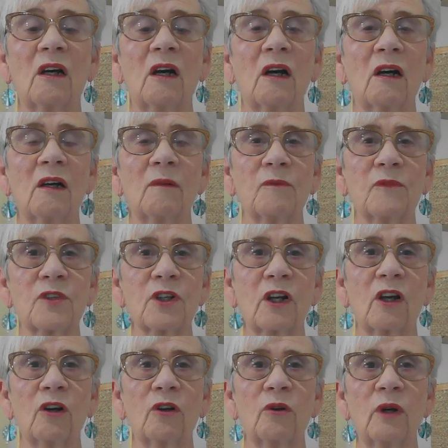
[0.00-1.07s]
to
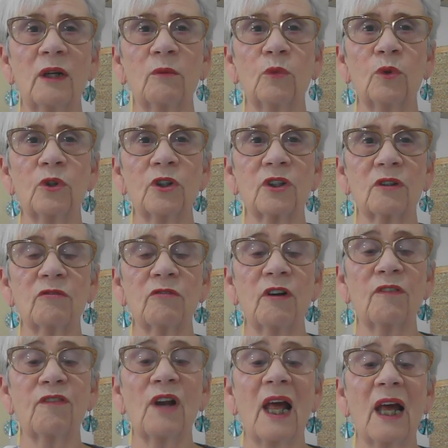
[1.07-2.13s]
go inward and
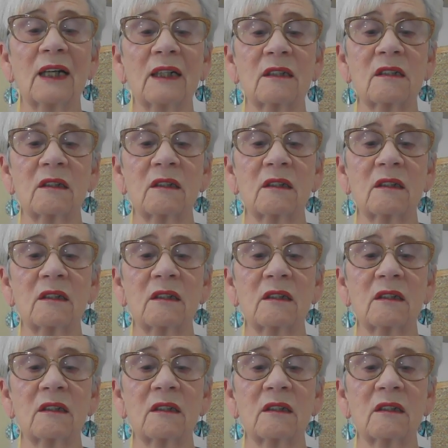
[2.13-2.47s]
reflect.